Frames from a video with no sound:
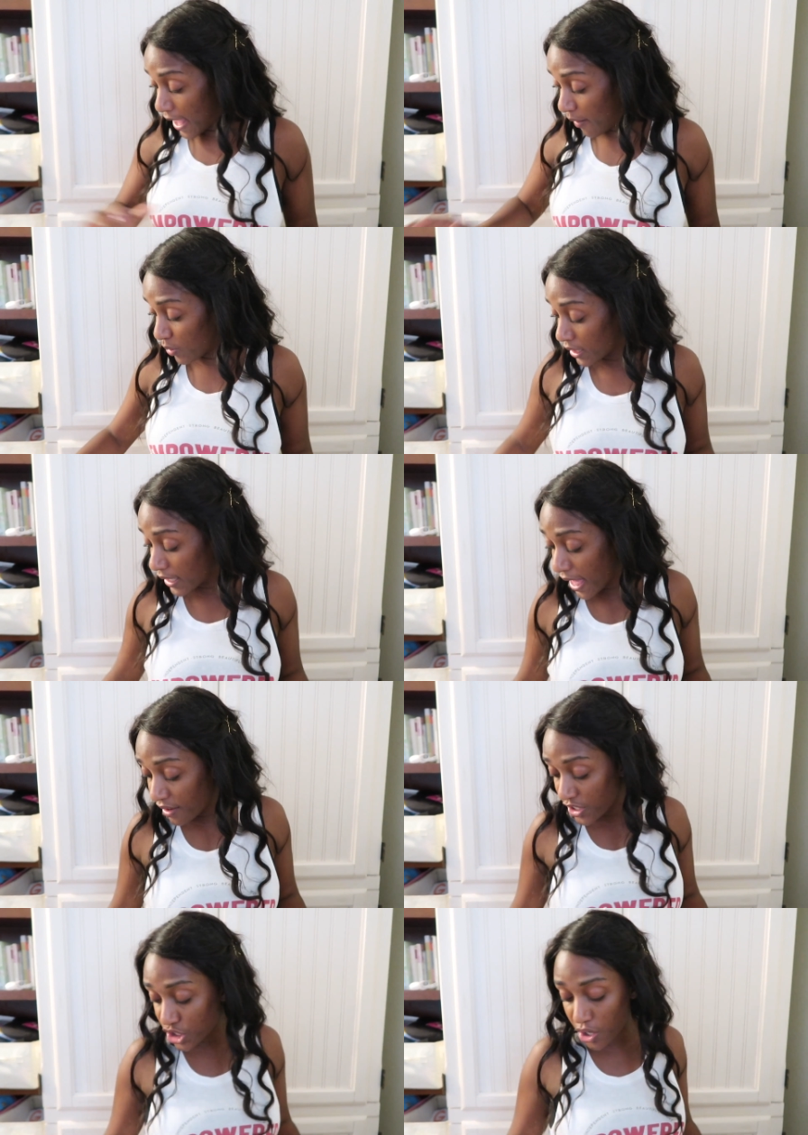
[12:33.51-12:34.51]
And with a
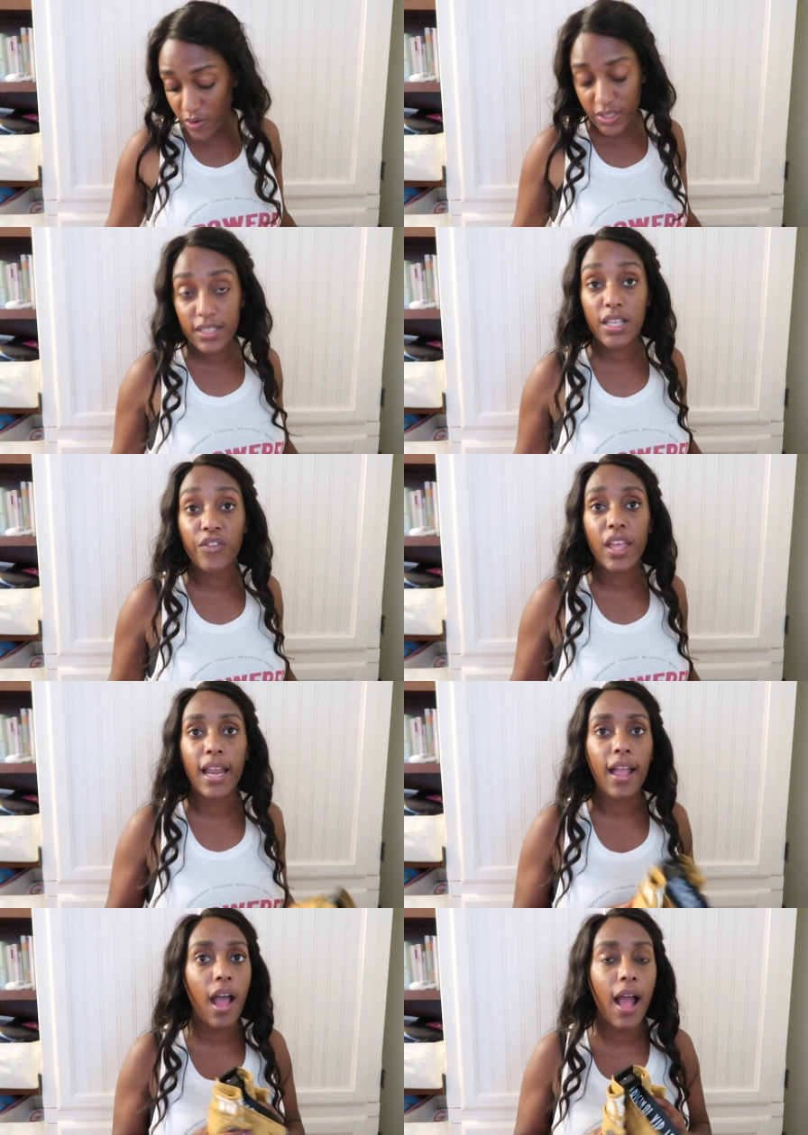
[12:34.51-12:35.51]
lot of the shirts and stuff
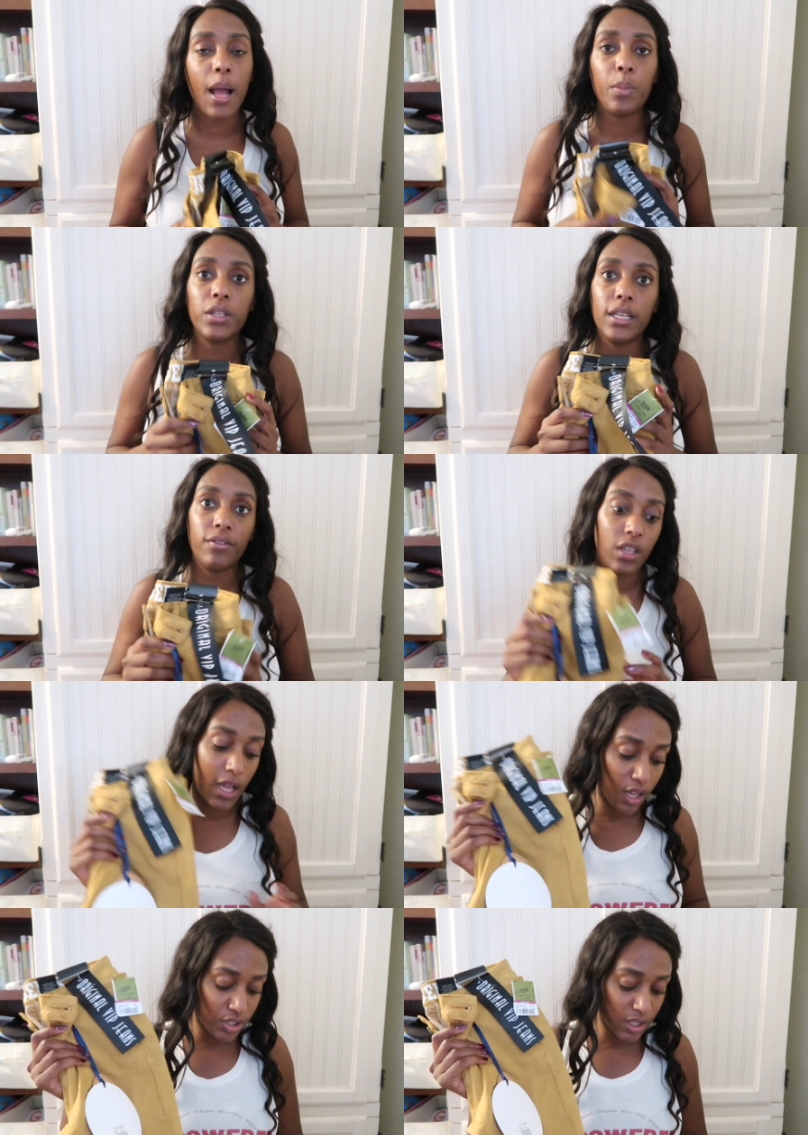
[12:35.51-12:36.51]
that I got, I believe the
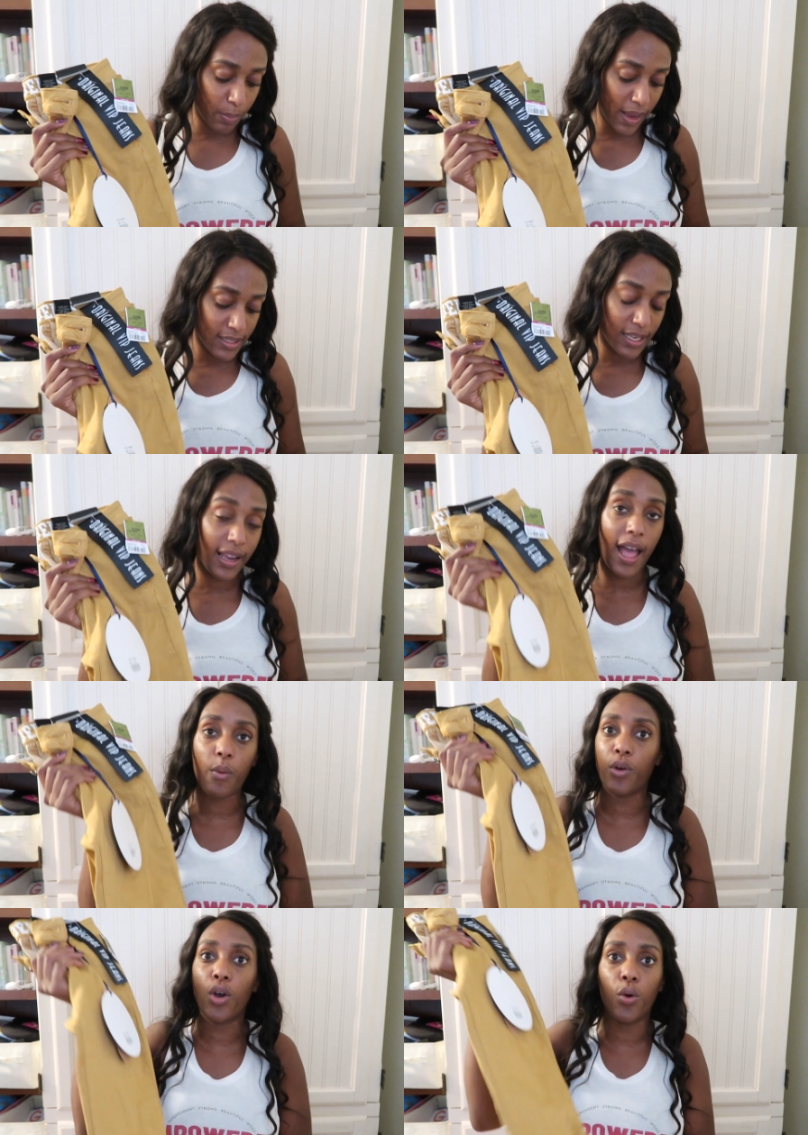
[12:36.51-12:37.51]
colors of the pants that I
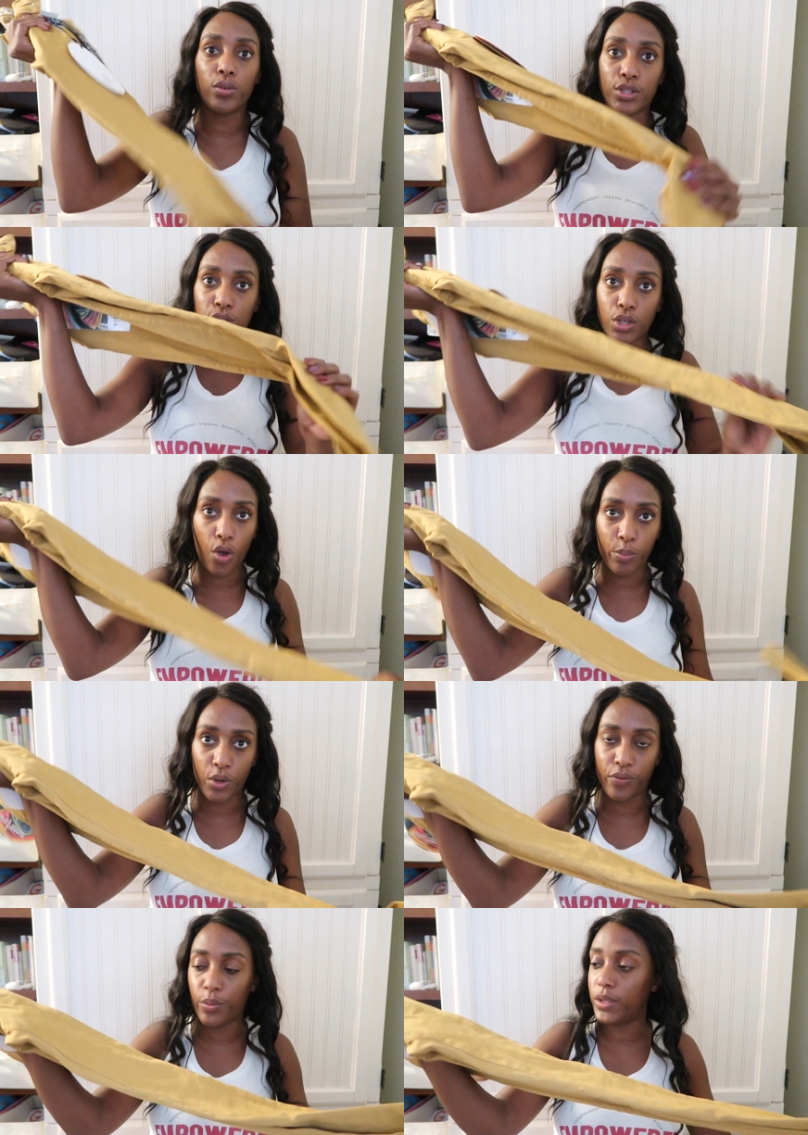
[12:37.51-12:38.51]
got will go so
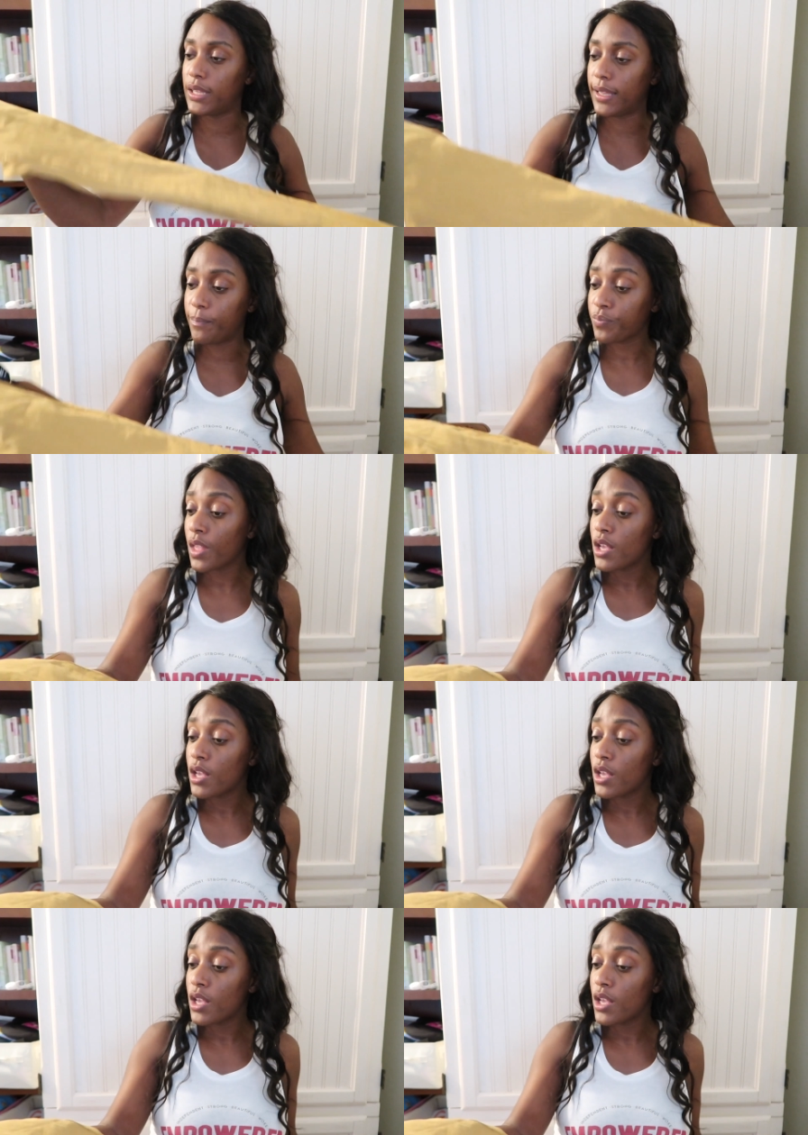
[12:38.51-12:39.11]
beautiful with it.